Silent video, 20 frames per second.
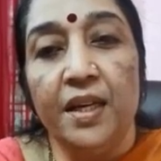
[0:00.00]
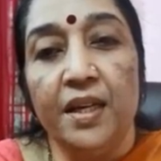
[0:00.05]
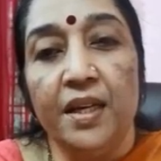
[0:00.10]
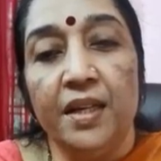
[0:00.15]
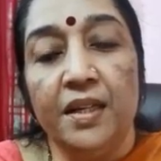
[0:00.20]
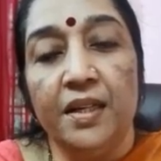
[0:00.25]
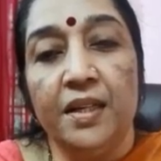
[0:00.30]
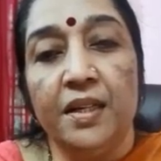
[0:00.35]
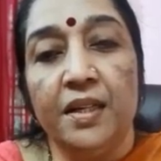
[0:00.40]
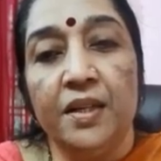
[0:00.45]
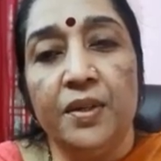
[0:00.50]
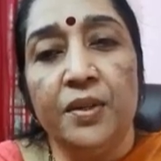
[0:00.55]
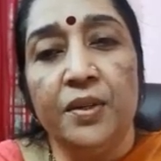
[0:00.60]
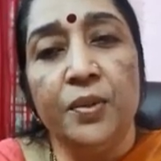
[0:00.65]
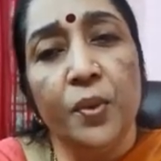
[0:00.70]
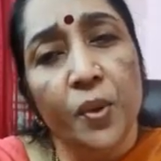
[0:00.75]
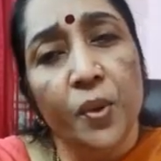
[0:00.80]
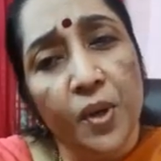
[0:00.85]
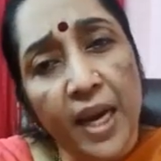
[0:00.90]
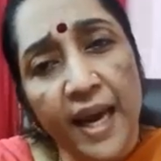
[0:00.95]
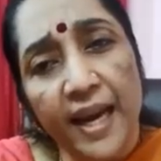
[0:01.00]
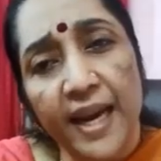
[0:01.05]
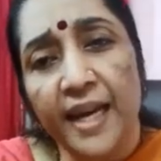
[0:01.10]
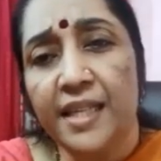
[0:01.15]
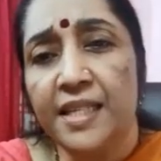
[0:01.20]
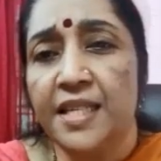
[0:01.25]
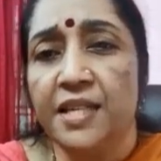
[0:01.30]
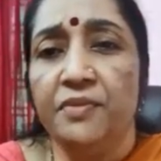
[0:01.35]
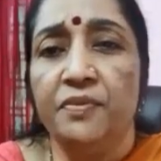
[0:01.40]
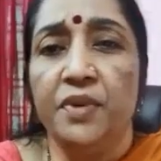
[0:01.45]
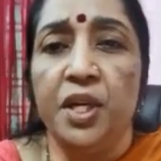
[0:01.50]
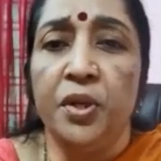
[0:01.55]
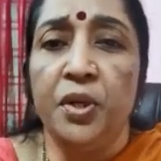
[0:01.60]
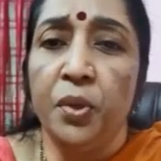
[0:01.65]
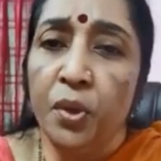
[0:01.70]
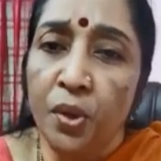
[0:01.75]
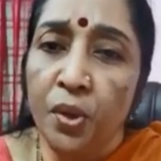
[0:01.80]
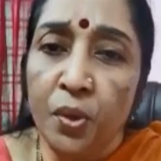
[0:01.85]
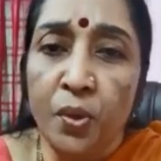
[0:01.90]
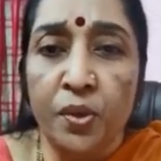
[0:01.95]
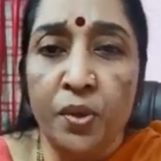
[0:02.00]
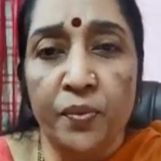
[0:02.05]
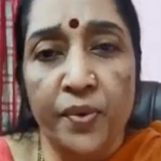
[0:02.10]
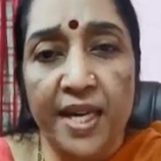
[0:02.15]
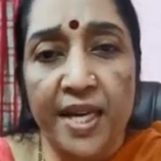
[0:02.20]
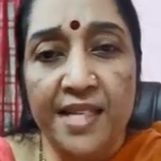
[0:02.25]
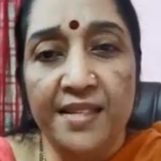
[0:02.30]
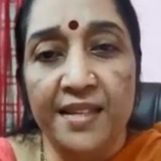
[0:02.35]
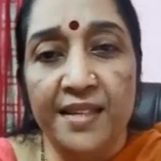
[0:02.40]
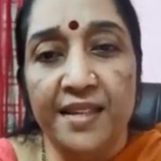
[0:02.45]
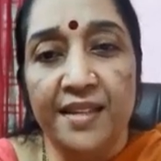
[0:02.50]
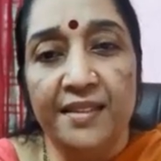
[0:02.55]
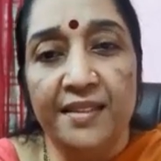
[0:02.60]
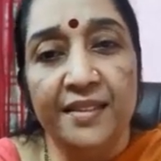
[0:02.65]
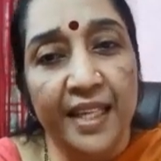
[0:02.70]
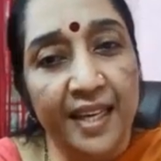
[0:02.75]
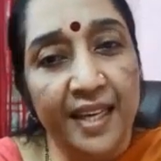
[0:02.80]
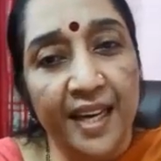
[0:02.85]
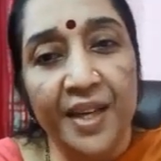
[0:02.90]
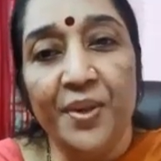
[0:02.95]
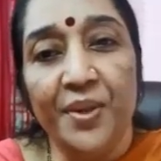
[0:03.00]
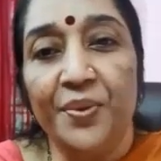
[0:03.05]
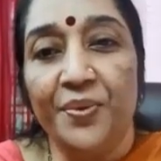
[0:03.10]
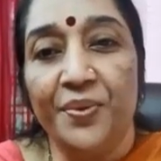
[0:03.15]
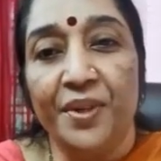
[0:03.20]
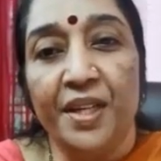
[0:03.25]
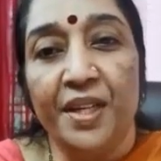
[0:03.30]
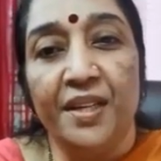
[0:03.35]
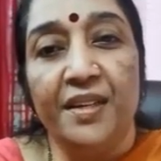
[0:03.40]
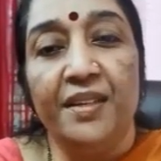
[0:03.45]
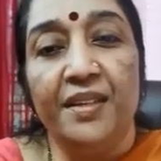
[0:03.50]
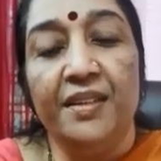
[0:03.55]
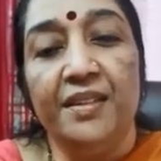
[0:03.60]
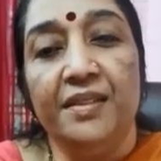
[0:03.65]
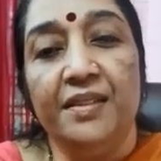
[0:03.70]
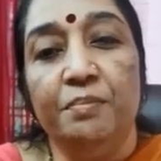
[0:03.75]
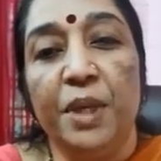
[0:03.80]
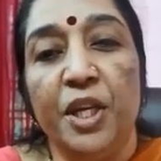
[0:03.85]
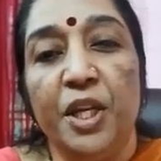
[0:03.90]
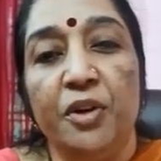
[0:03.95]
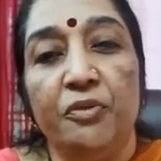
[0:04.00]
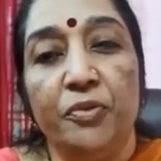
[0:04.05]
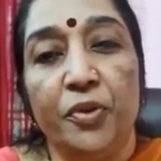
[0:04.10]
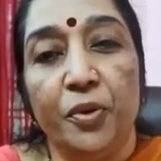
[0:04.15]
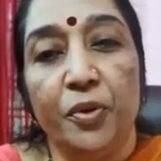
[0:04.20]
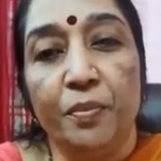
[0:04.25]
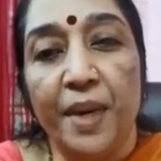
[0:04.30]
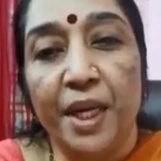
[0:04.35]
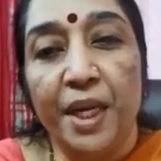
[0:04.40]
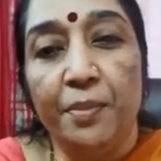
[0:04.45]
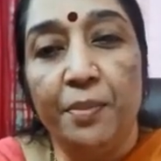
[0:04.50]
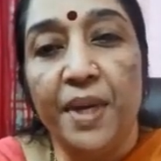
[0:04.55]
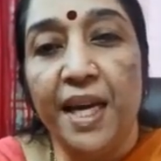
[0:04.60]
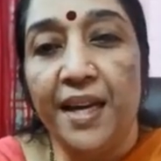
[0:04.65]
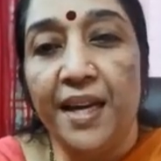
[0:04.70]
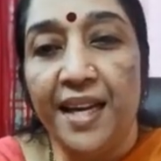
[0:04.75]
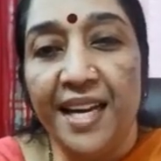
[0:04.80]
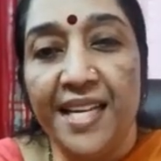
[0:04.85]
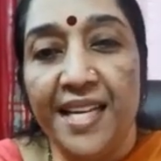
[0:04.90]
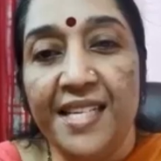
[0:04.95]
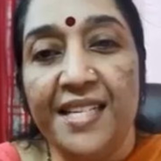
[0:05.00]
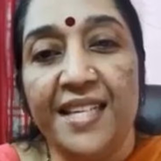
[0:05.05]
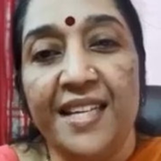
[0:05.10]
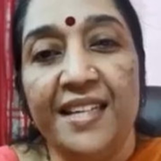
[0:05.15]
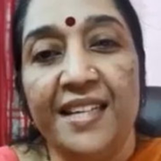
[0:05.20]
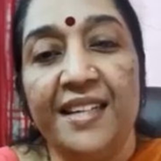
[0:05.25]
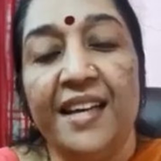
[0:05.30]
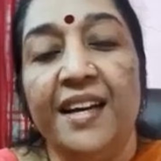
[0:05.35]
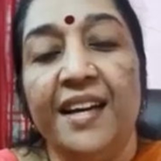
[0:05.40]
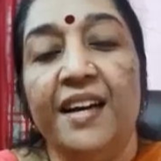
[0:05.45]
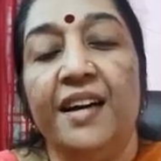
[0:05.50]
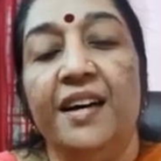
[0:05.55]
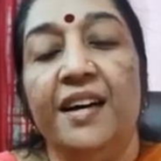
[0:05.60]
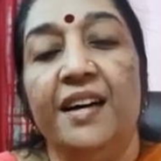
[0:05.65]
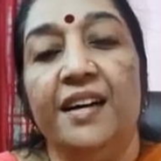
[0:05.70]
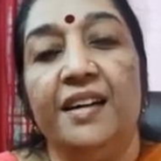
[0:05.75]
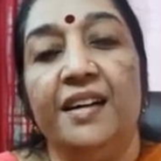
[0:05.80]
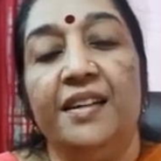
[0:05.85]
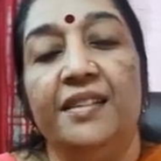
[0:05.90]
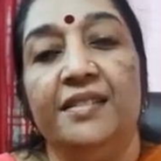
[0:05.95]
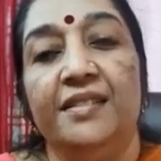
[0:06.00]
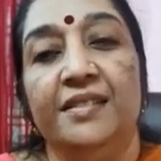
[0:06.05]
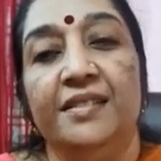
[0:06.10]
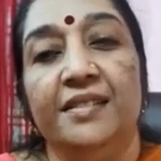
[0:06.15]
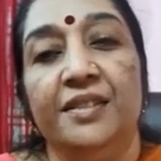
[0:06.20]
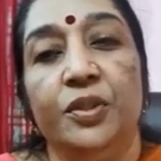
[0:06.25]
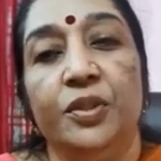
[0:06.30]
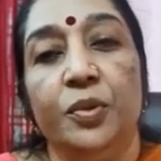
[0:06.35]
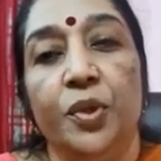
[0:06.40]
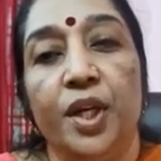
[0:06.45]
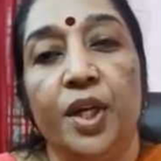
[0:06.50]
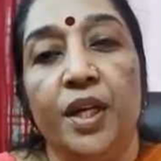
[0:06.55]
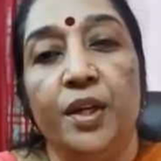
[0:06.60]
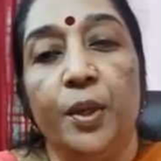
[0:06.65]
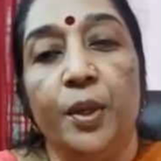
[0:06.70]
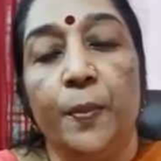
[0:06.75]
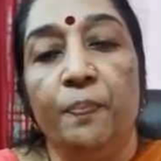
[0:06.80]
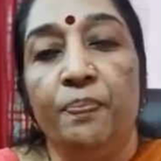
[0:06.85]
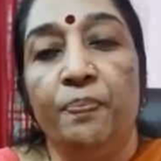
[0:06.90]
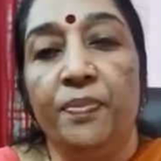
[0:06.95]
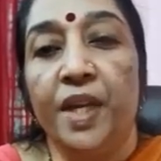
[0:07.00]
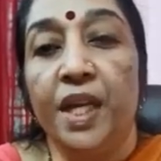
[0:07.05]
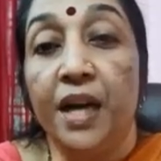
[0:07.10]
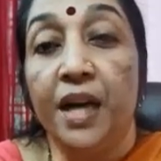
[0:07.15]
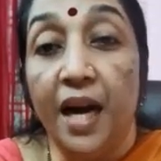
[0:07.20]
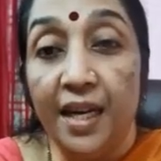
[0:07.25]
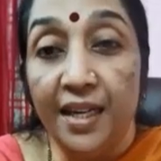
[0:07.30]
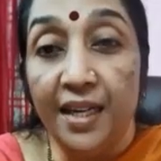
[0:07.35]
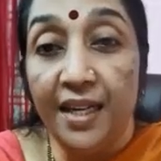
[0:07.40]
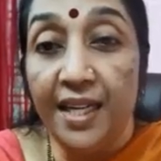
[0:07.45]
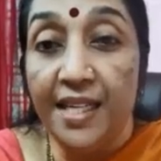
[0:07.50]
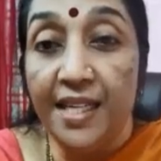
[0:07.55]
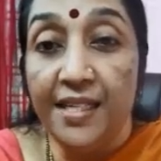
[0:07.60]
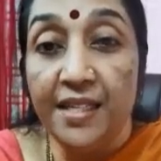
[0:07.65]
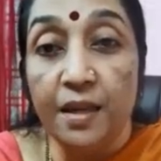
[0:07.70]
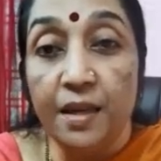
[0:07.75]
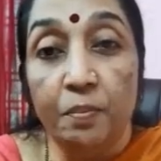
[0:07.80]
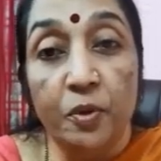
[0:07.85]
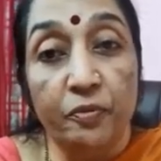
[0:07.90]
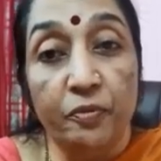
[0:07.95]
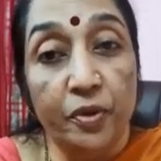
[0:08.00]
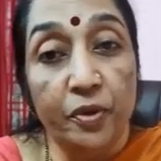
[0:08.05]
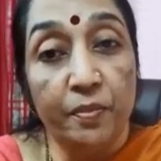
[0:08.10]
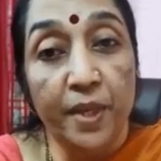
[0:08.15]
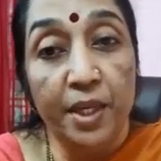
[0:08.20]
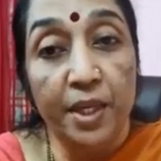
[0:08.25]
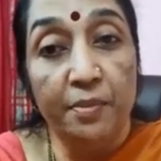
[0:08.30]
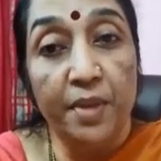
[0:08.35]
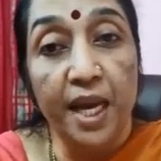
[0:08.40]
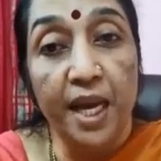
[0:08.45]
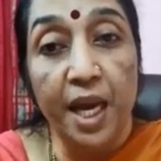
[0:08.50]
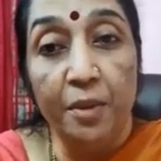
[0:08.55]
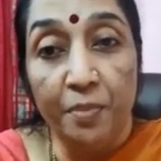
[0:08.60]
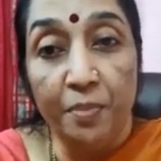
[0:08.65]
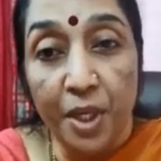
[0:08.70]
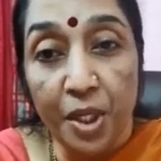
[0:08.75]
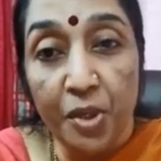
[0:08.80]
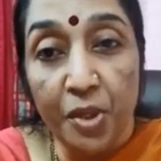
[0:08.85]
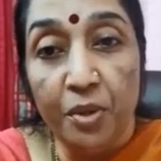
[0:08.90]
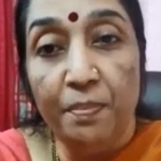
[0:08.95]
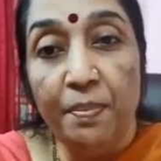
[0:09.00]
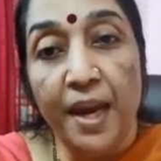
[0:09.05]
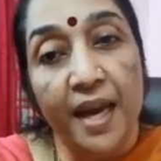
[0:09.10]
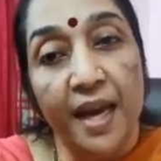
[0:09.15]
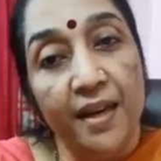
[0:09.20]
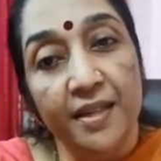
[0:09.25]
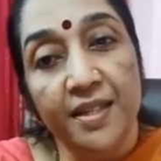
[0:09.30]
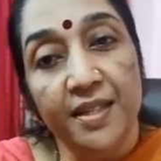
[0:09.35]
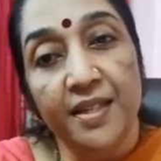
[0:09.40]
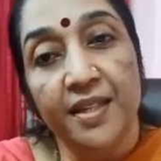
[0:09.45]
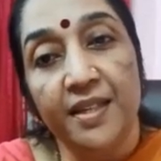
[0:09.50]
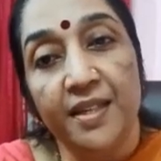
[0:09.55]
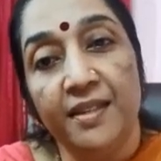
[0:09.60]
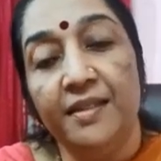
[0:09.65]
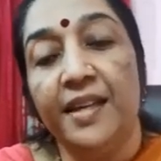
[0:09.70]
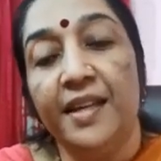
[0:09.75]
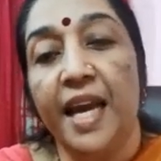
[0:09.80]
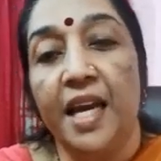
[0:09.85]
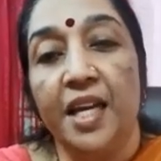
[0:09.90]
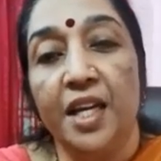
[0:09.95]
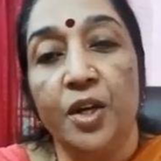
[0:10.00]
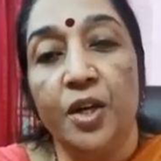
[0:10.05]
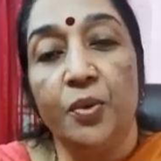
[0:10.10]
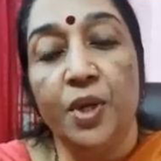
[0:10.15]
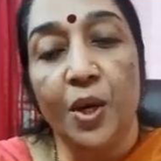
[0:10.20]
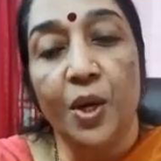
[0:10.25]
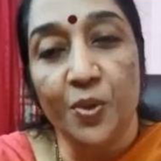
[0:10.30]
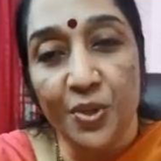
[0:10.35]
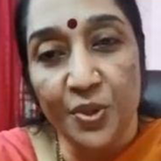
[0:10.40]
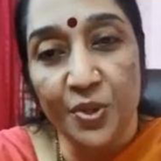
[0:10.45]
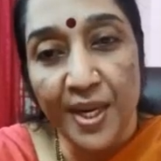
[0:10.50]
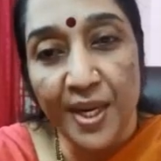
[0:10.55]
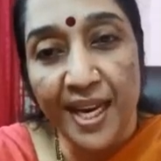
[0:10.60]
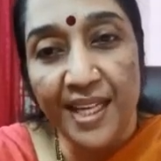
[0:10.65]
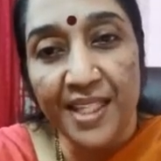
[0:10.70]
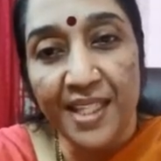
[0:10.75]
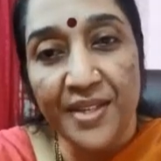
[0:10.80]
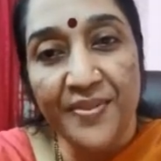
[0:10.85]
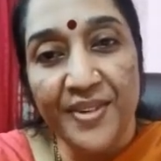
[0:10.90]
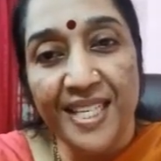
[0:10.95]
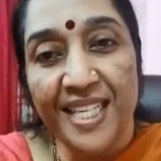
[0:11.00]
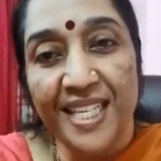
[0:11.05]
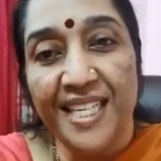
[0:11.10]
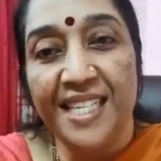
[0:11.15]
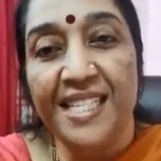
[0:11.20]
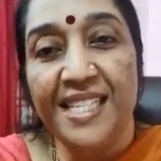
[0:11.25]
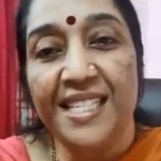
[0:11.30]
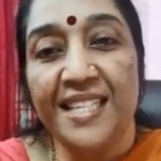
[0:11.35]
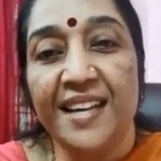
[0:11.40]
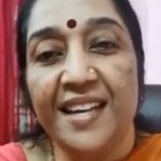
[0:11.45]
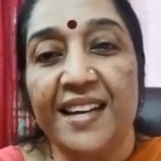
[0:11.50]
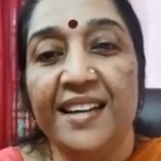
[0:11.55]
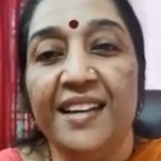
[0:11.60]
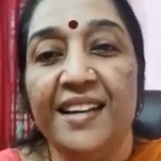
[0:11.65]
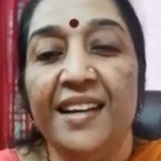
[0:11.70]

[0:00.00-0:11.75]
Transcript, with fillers: Uh, you all are active in your own ways that I know many of you might be engaged in uh, doing mm, gardening some of you might be helping your parents in carrying out household activities